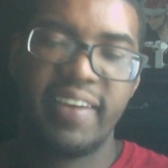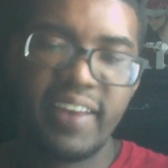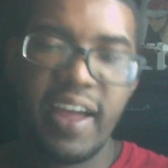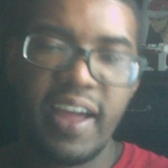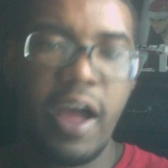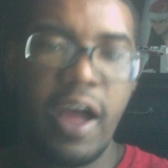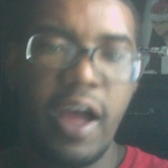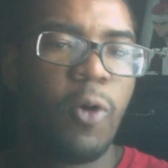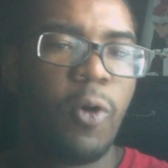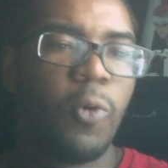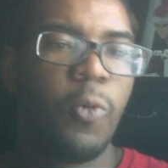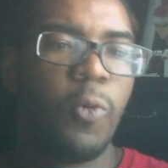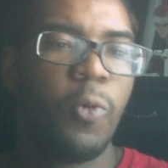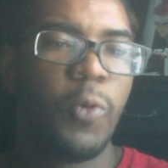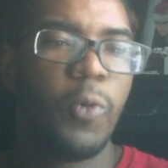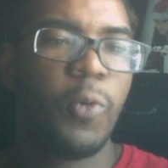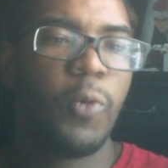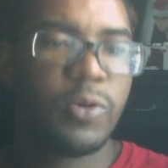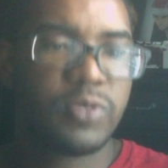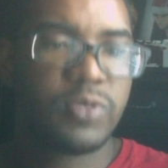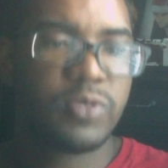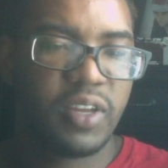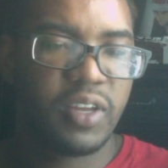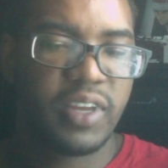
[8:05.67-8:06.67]
and I
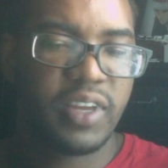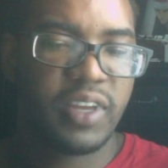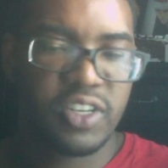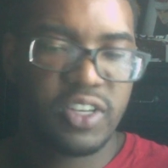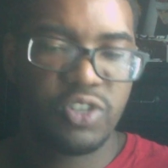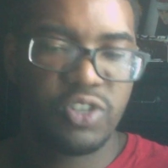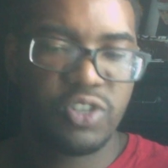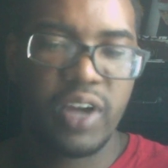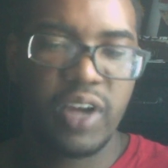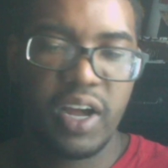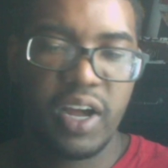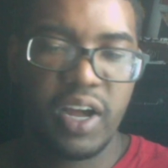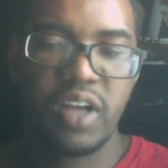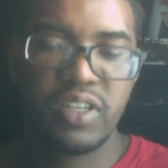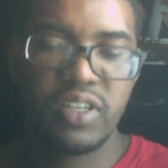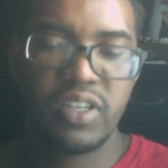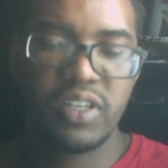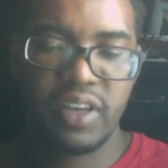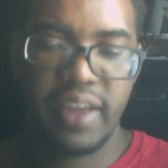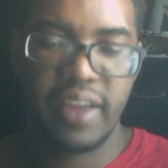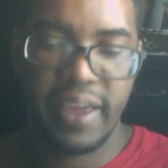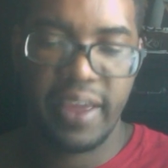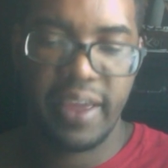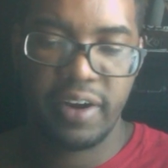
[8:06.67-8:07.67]
will get you guys
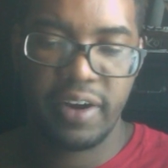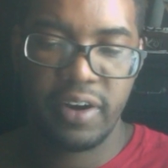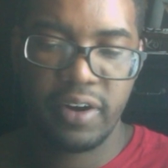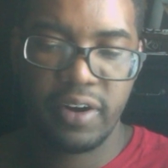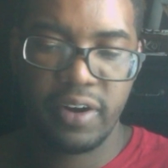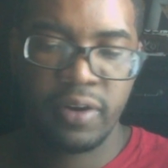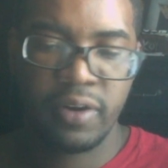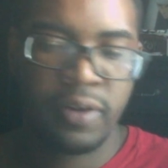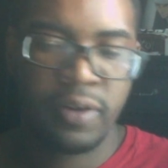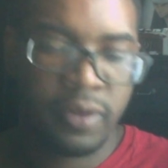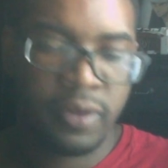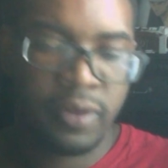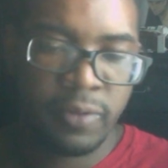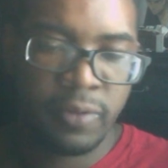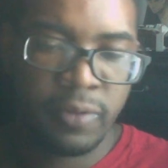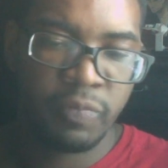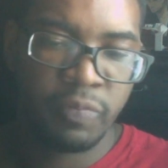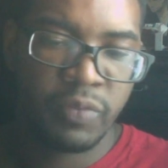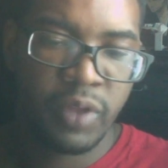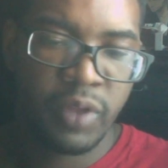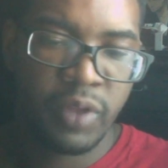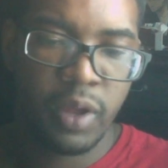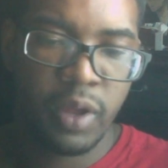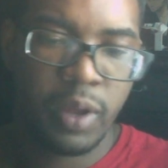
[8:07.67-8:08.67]
later.
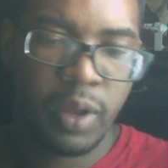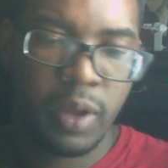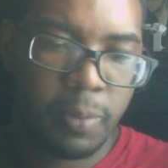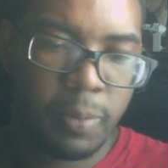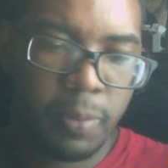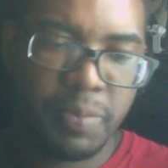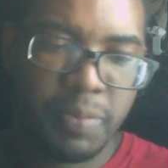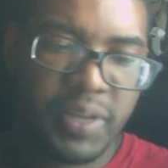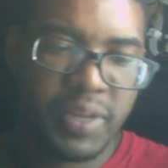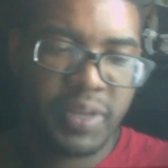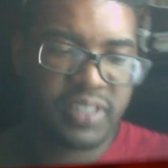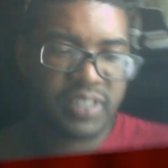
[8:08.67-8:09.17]
Peace